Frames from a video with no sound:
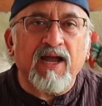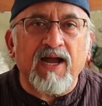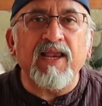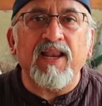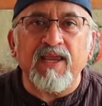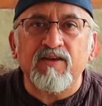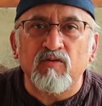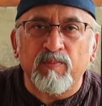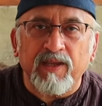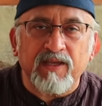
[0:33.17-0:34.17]
I like
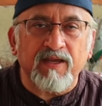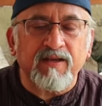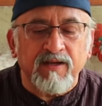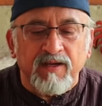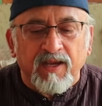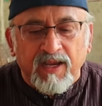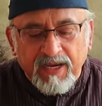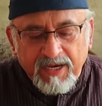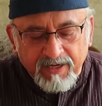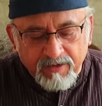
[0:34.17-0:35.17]
to bake it,
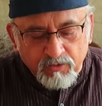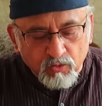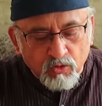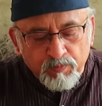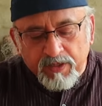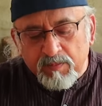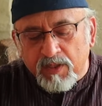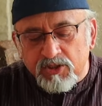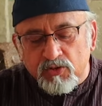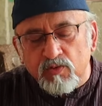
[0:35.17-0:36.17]
and you could pretty
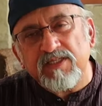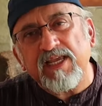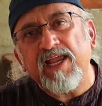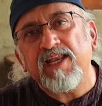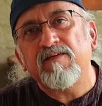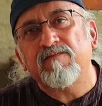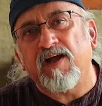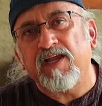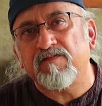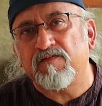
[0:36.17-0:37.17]
much use any
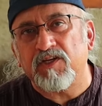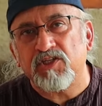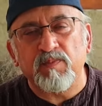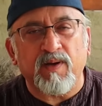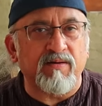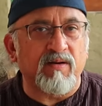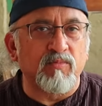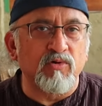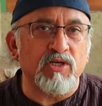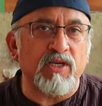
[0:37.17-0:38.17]
white fish,
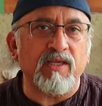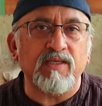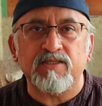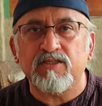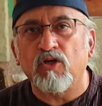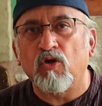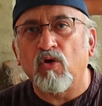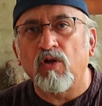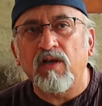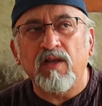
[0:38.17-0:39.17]
barramundi,
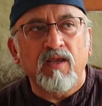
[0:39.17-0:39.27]
sole,